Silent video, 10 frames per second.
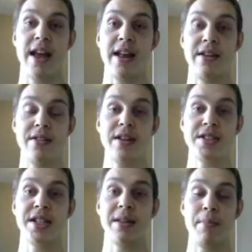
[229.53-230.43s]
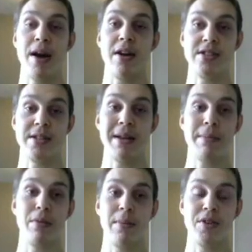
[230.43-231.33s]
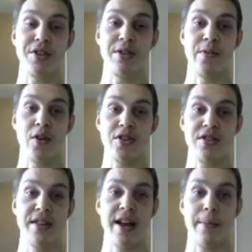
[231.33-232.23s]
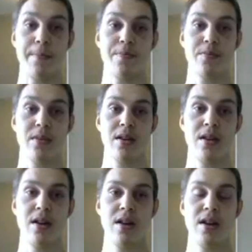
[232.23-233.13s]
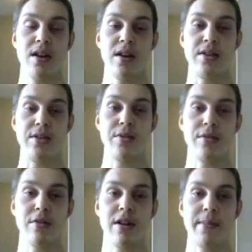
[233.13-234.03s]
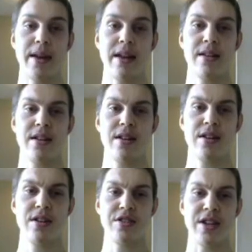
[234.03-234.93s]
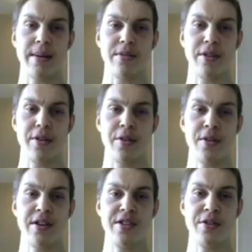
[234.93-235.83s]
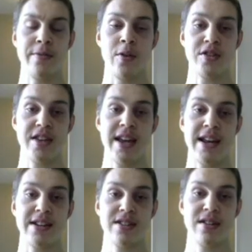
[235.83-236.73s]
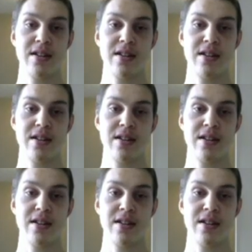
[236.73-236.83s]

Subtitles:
and set the bounds of the people. Let me show you the verse on that. Deuteronomy chapter 32, verse 8.